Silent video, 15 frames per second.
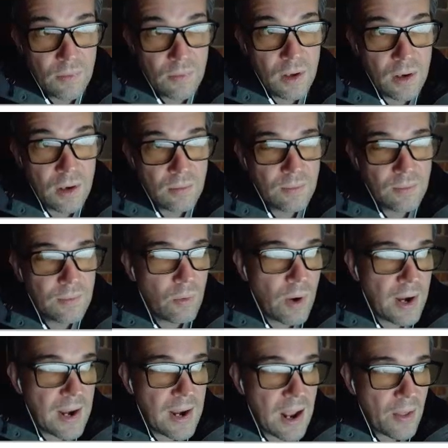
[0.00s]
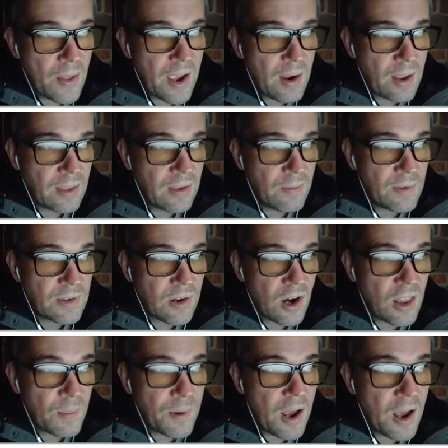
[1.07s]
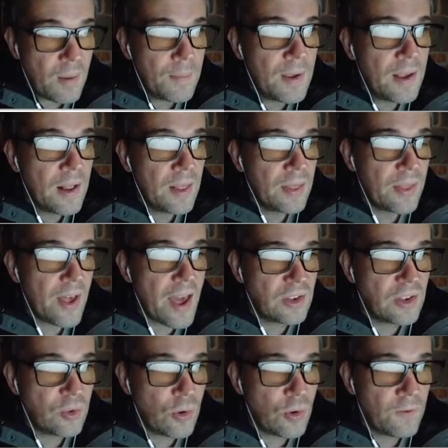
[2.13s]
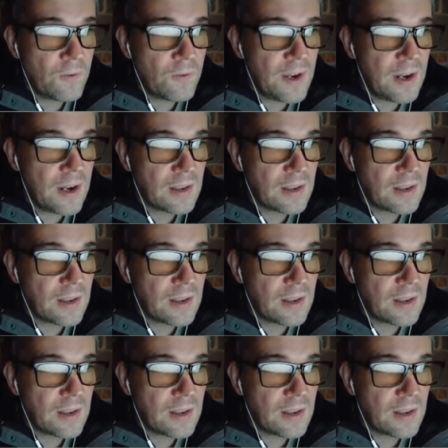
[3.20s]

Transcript: You know, right now, the height at the start of the problem, the height is 200 feet.